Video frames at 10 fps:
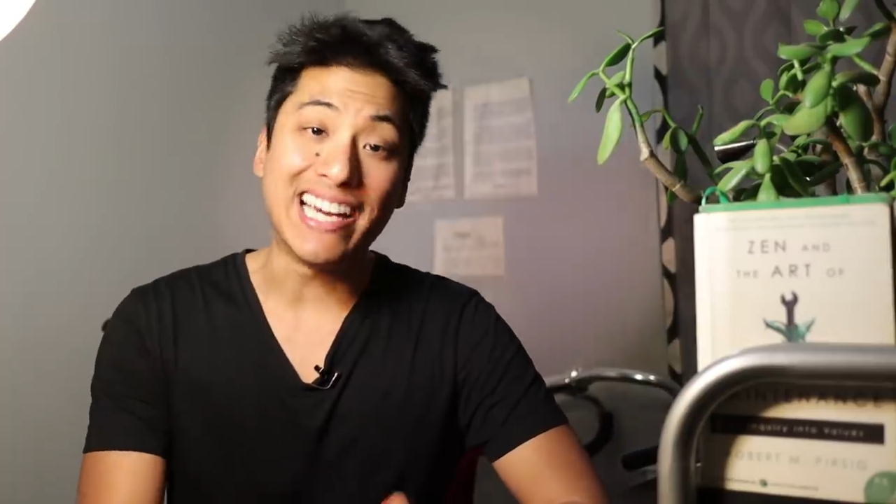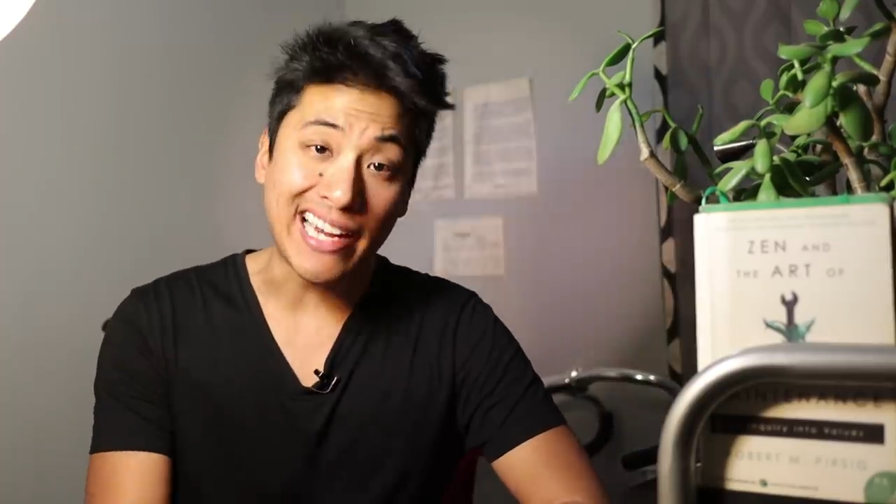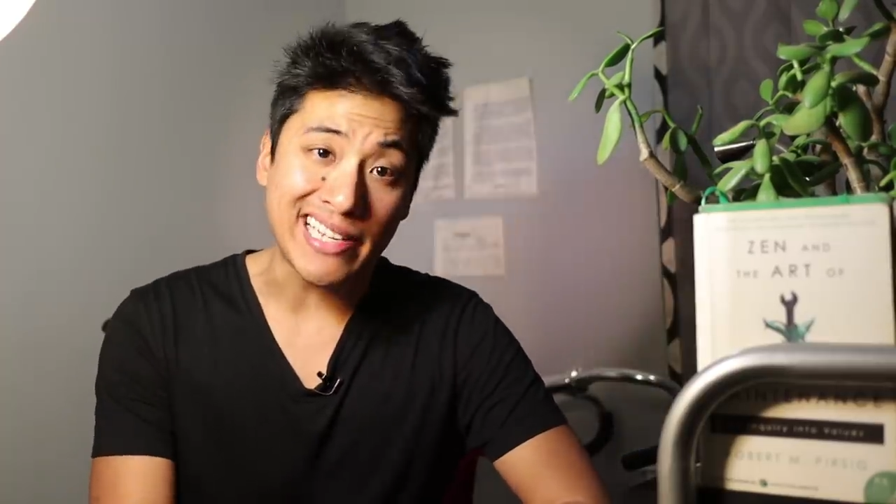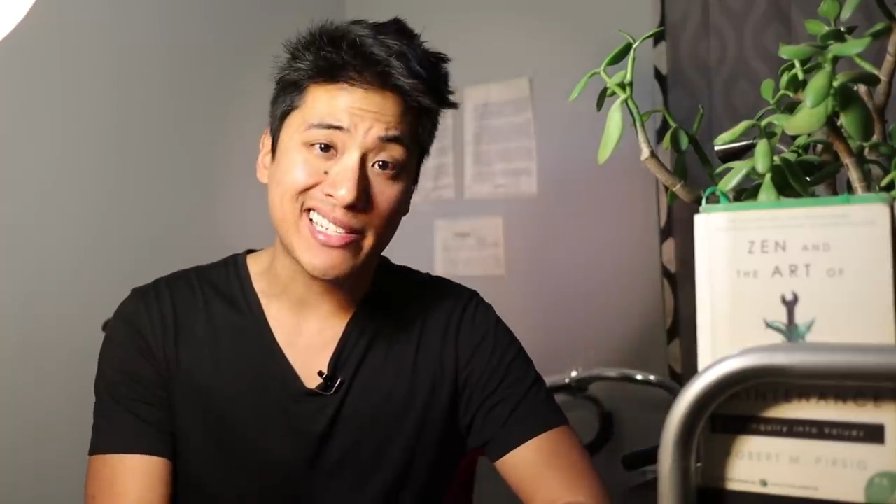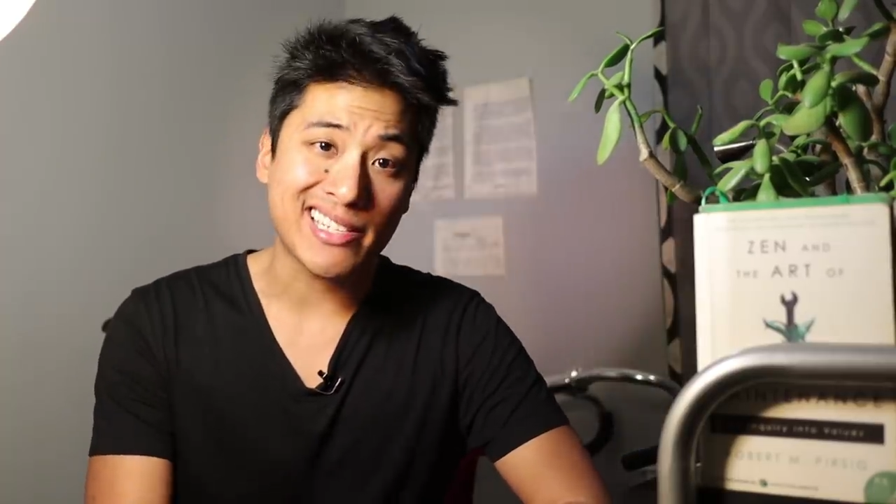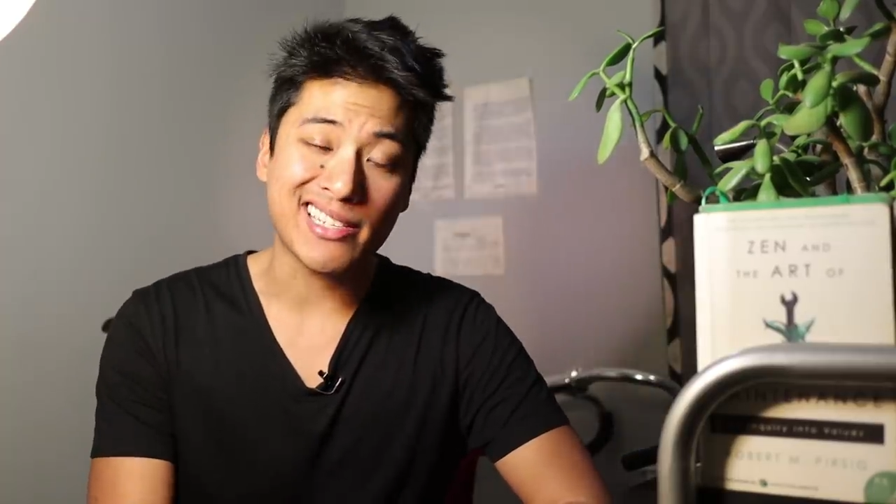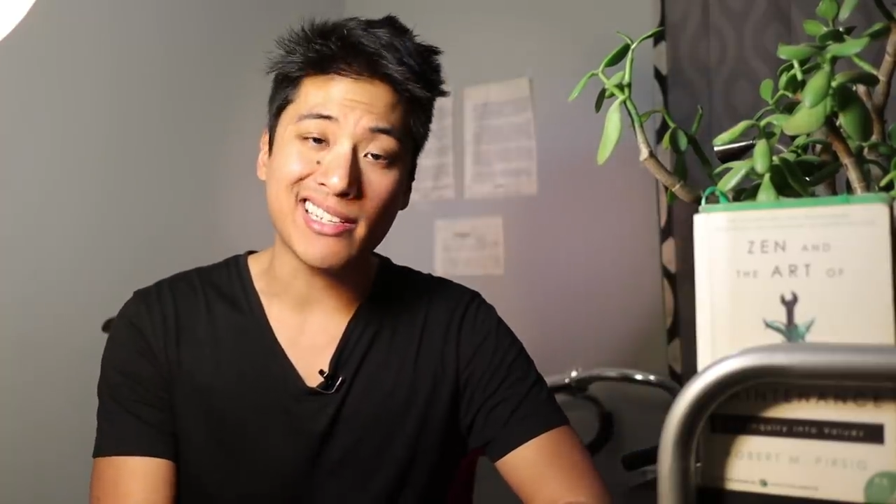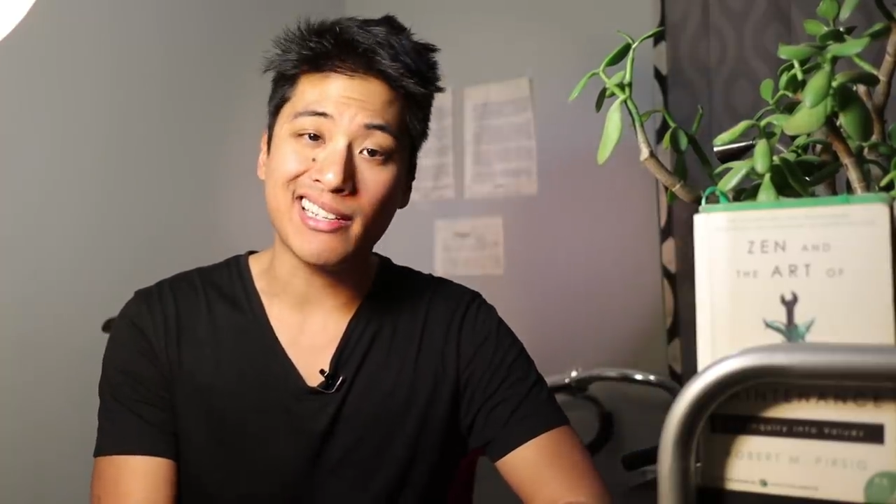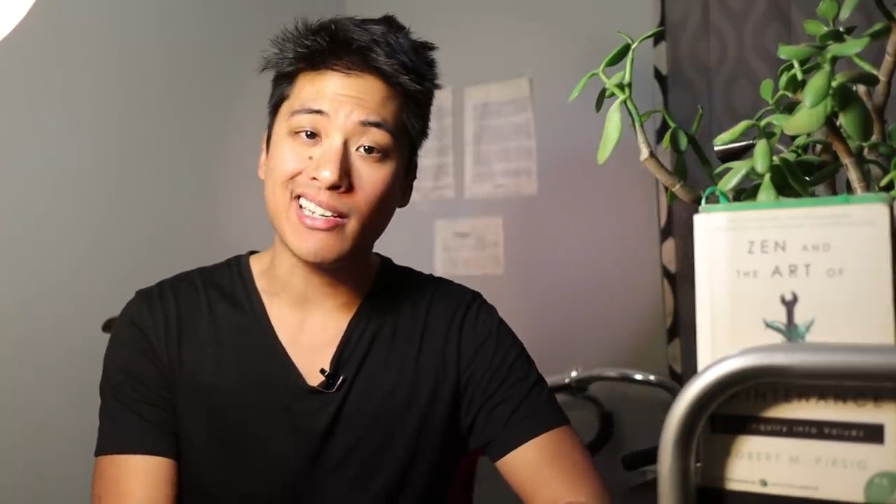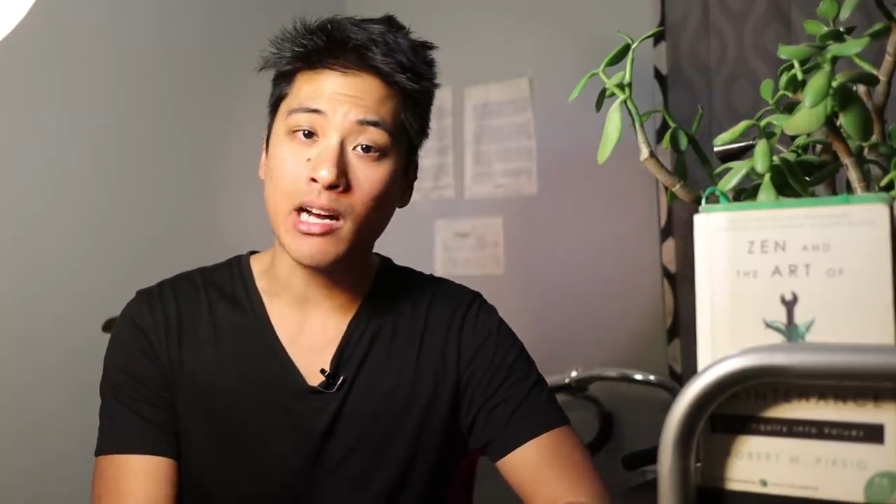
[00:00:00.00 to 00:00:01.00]
nice to
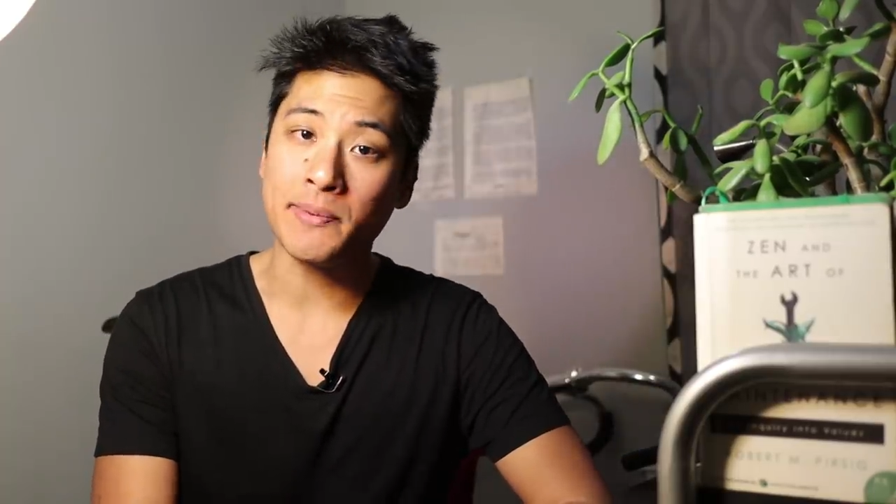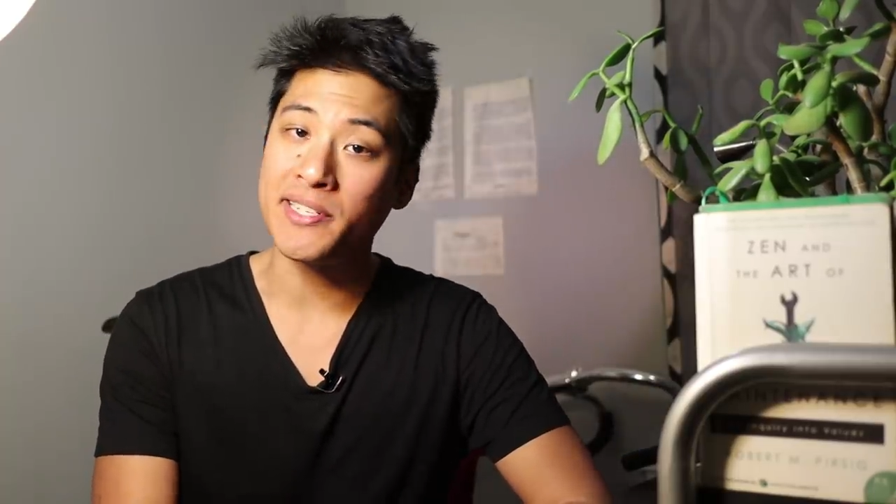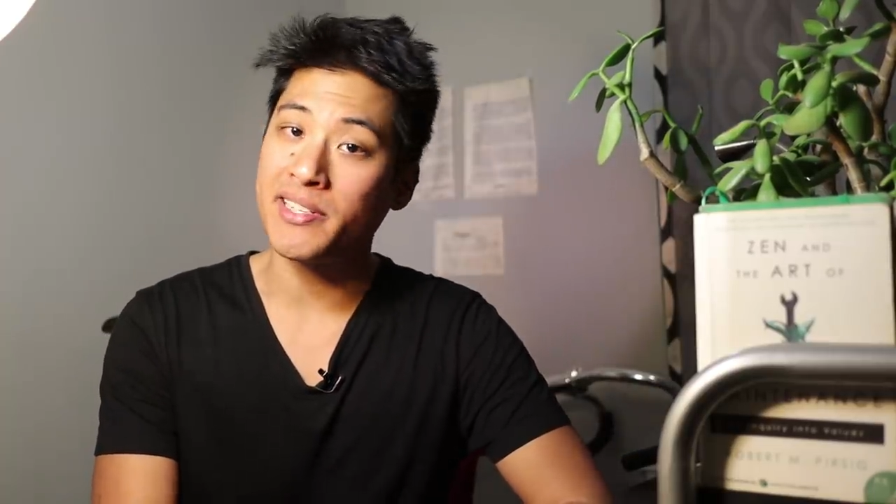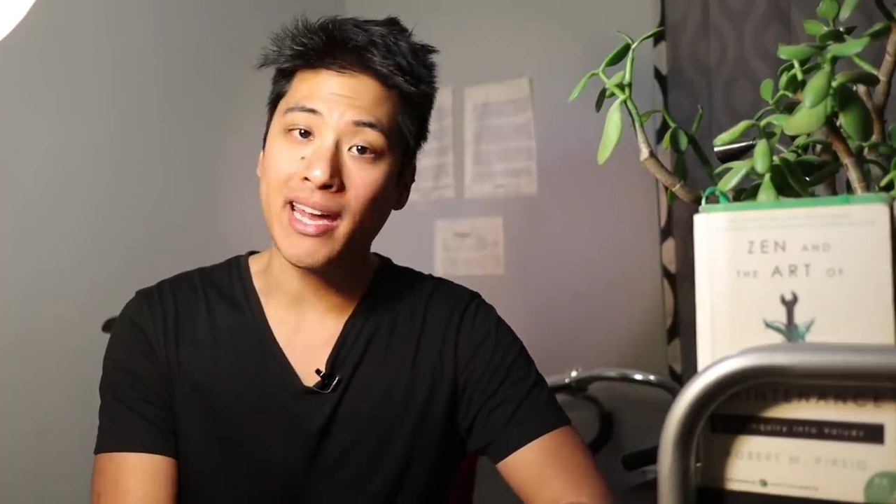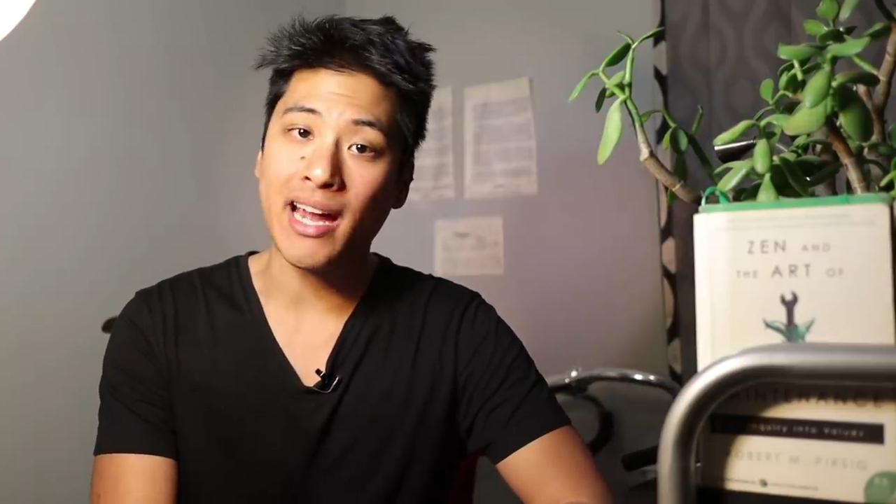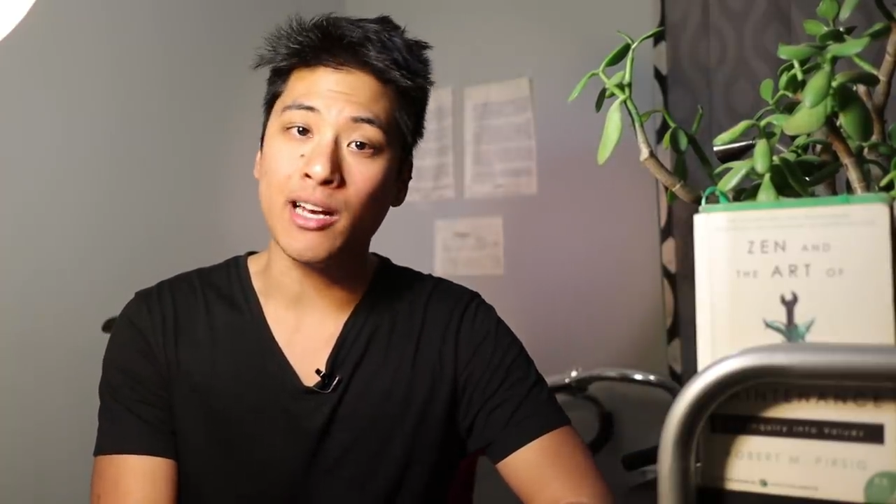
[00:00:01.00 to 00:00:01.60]
see the option to